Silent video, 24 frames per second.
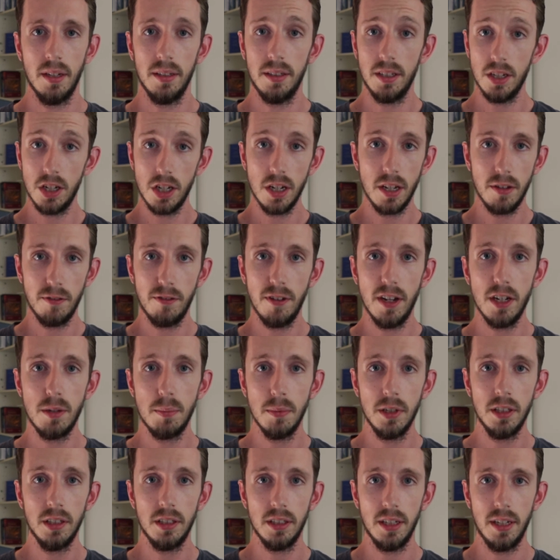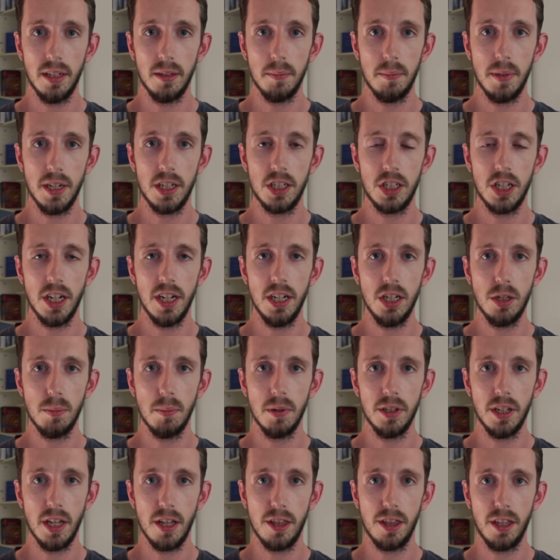it is an investment and a big
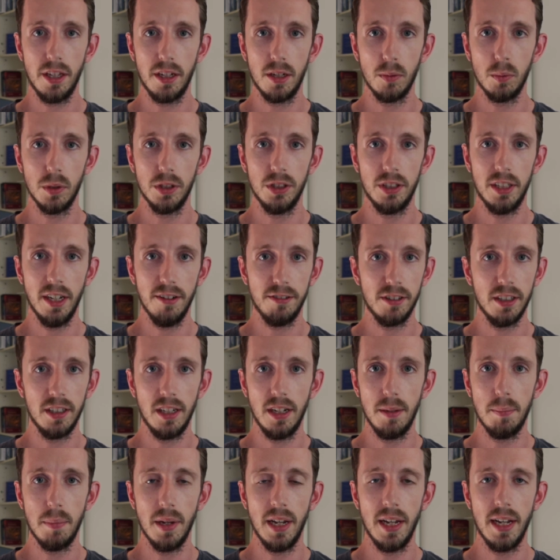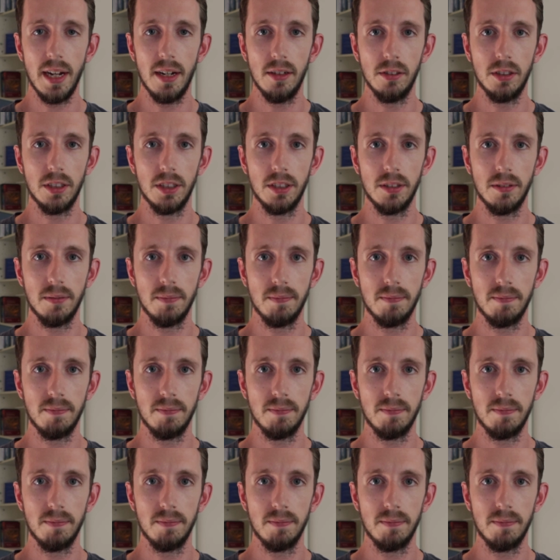change, but I think it will definitely pay out.